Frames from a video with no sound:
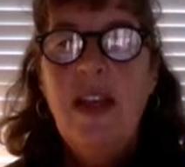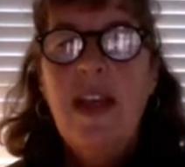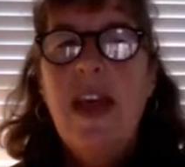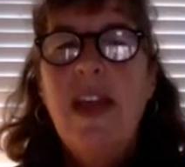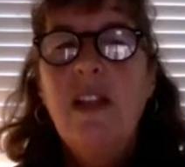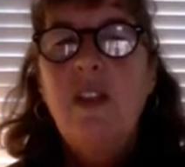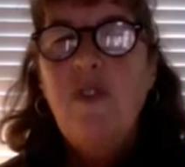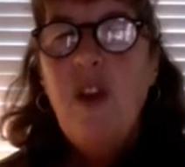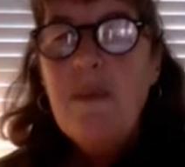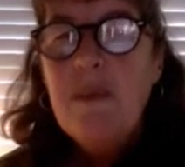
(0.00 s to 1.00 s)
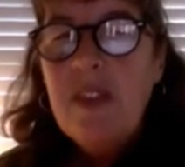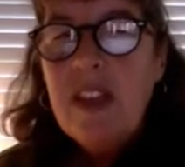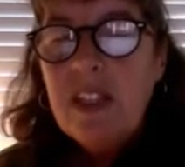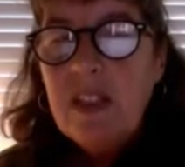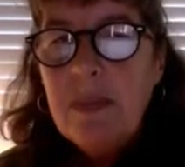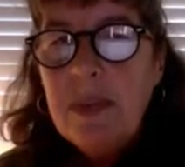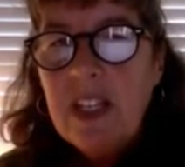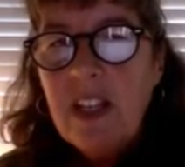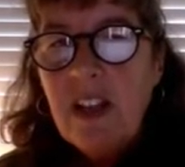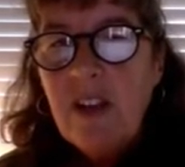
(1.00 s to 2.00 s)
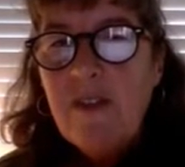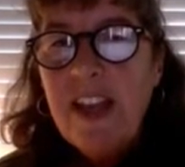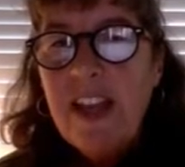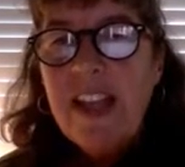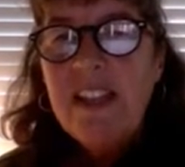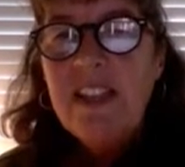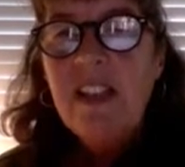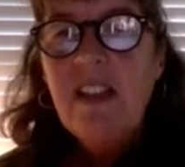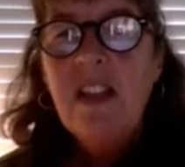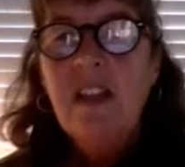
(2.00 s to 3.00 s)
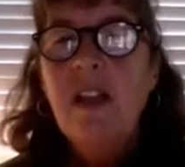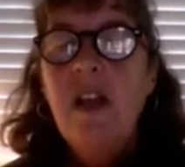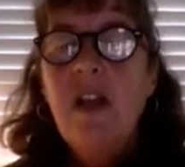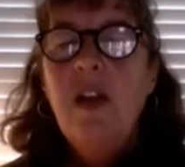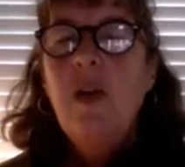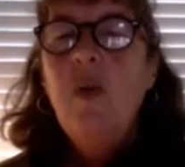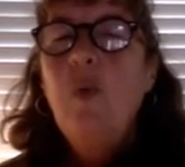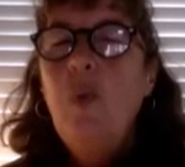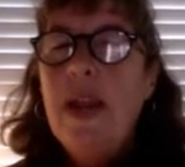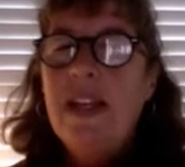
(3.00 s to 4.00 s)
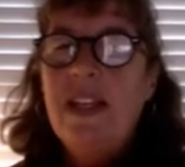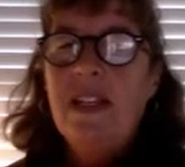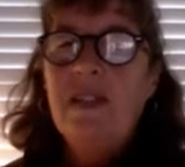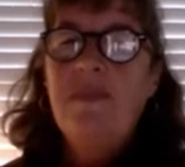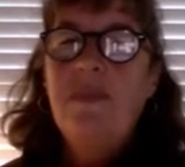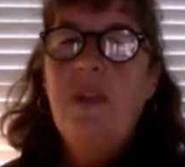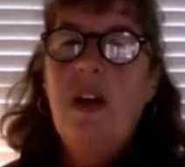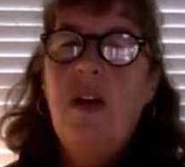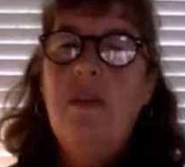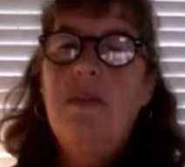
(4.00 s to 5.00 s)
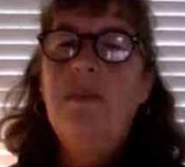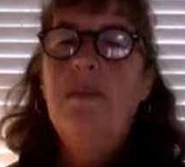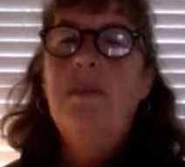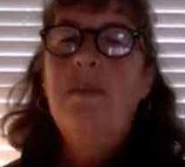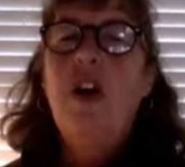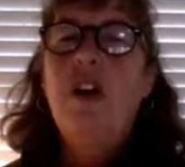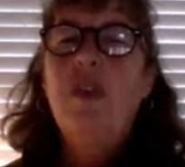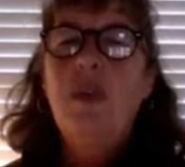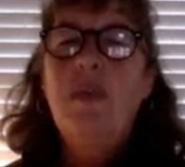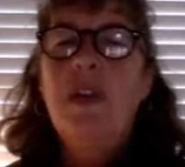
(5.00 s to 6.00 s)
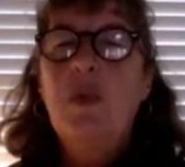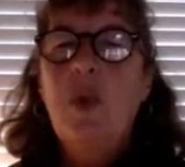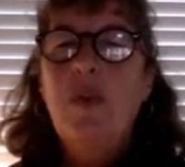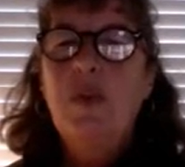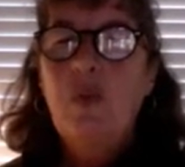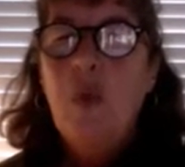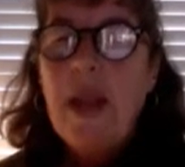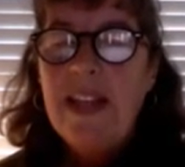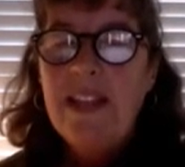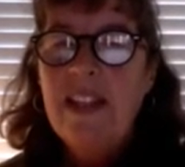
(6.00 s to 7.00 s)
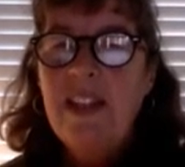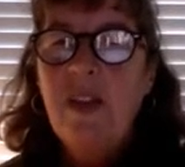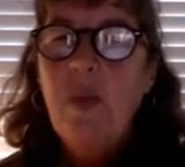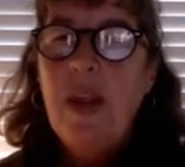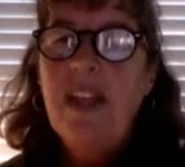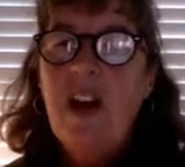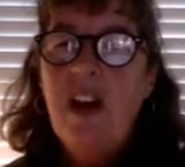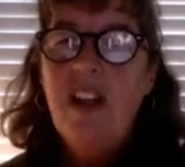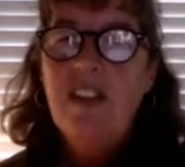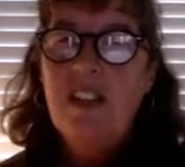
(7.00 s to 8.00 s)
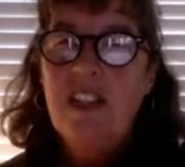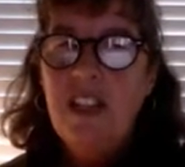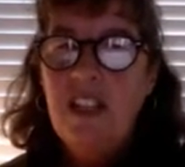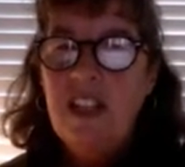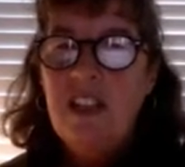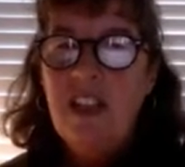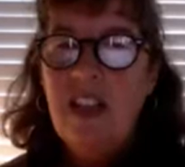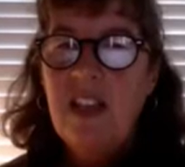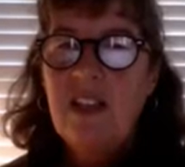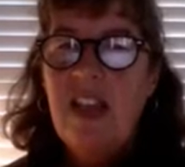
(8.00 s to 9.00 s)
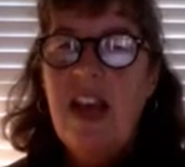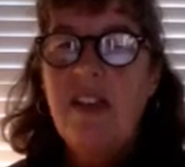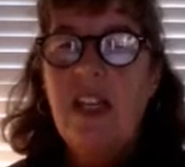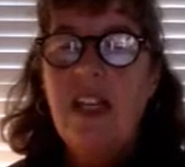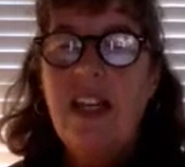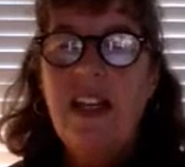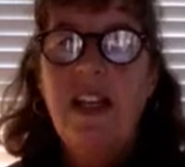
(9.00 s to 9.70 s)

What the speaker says: And it's from this particular phase that the rate, the logarithmic growth rate, and the rate constant is calculated.